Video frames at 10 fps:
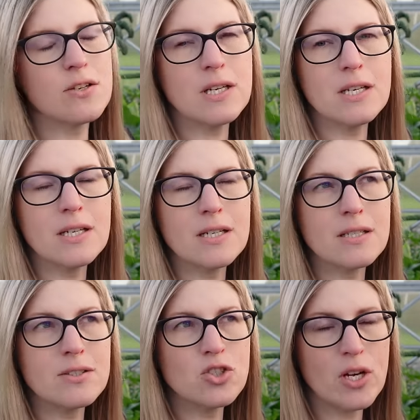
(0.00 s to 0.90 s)
Greek
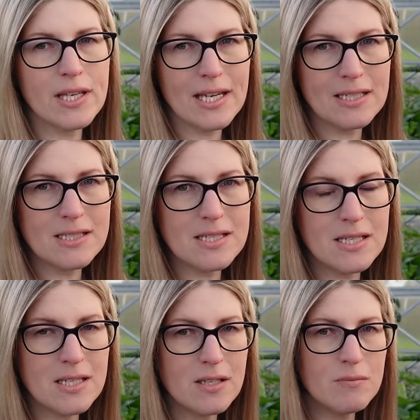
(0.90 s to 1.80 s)

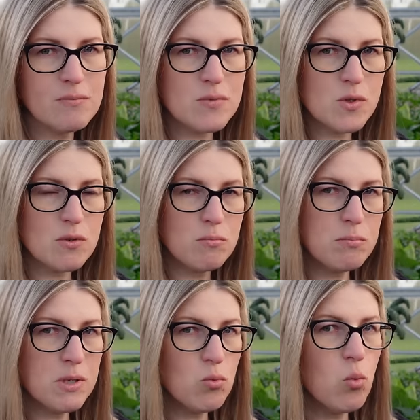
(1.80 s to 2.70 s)
gigantea, sort of
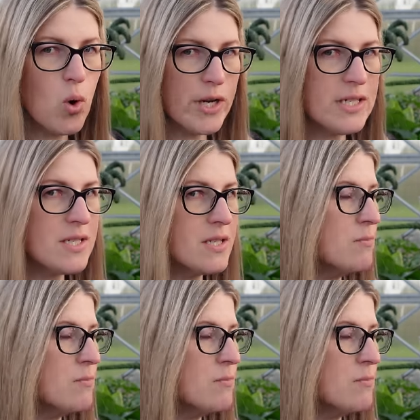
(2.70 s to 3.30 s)
big white